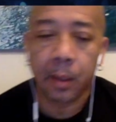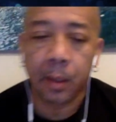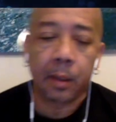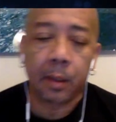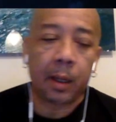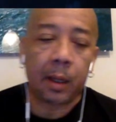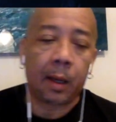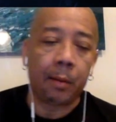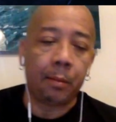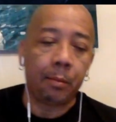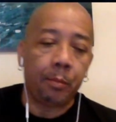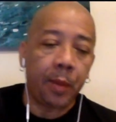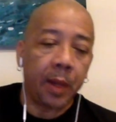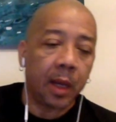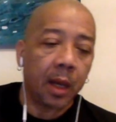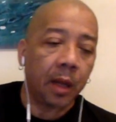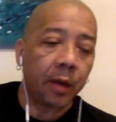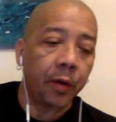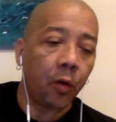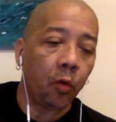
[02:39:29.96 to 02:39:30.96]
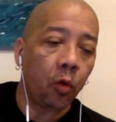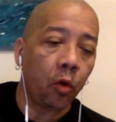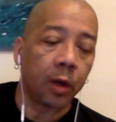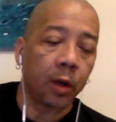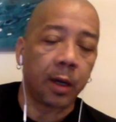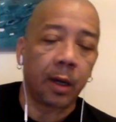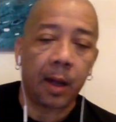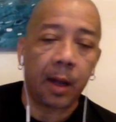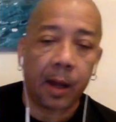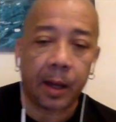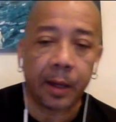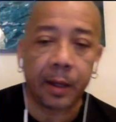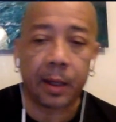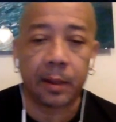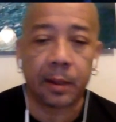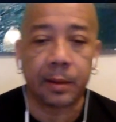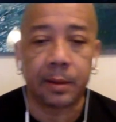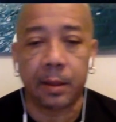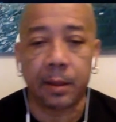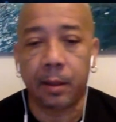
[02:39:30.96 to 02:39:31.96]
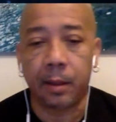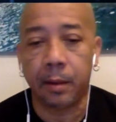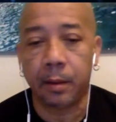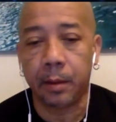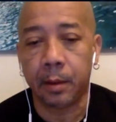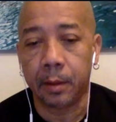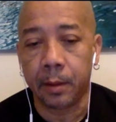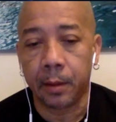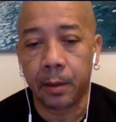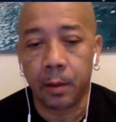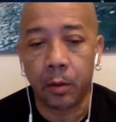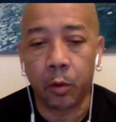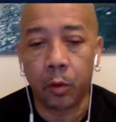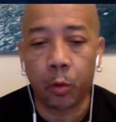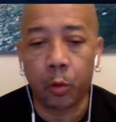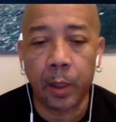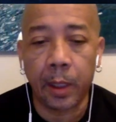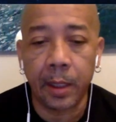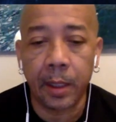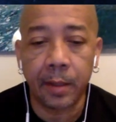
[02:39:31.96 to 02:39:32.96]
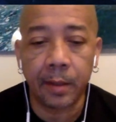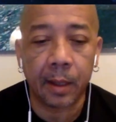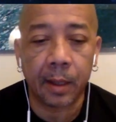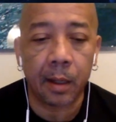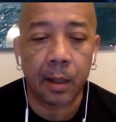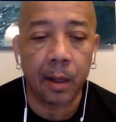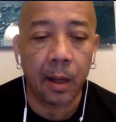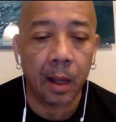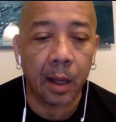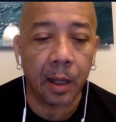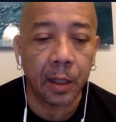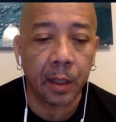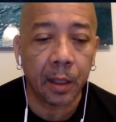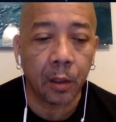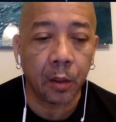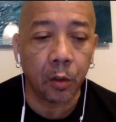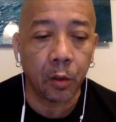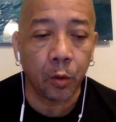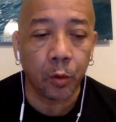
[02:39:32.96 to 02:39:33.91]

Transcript: I'm big on the word loyalty. Willy's a loyal youth.